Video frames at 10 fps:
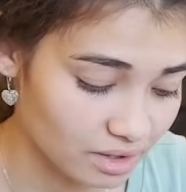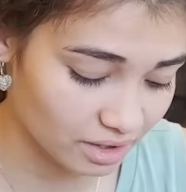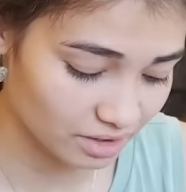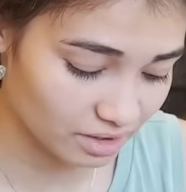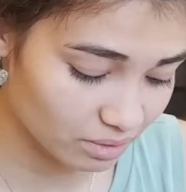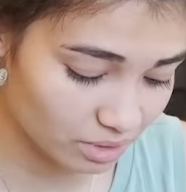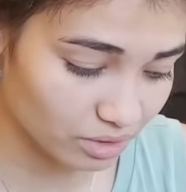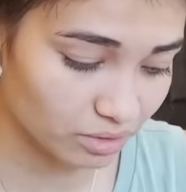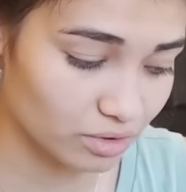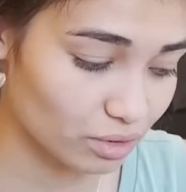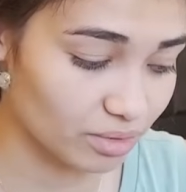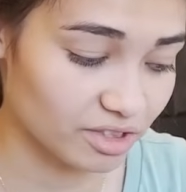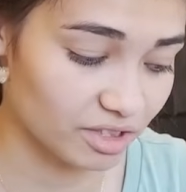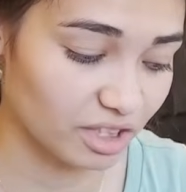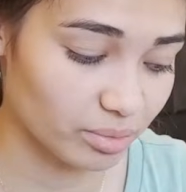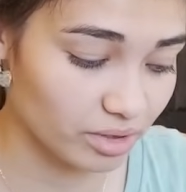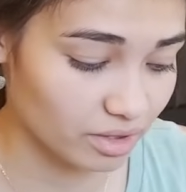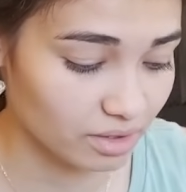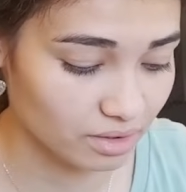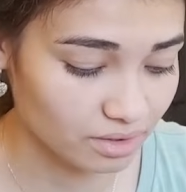I guess I don't want to use too much tape then.